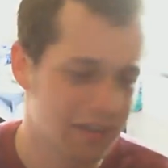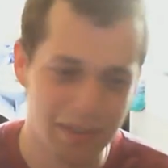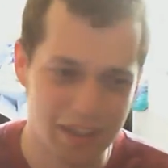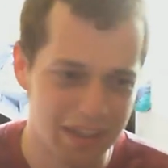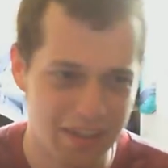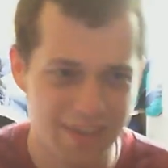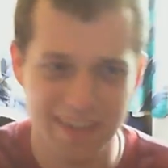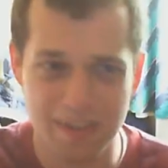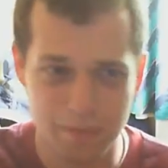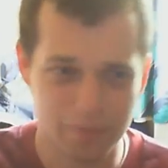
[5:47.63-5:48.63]
And then in
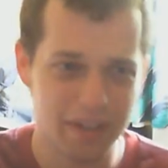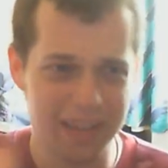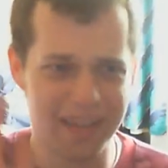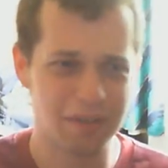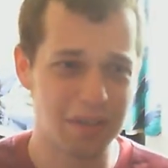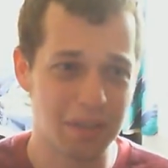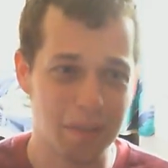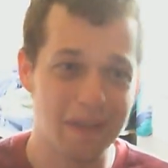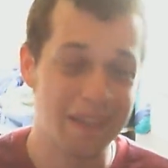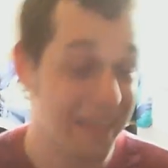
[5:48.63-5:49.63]
season 3 they go to
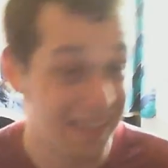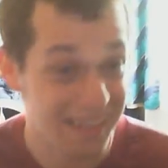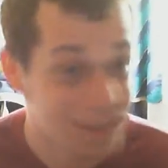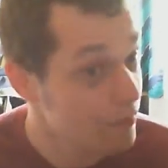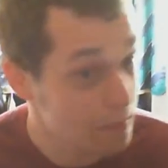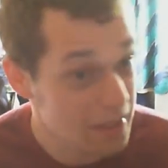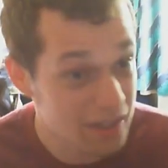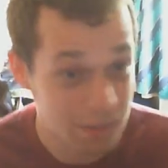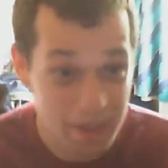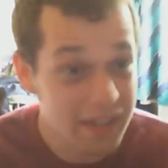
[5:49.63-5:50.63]
space and leave him in
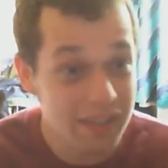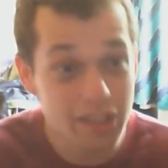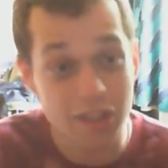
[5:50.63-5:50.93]
space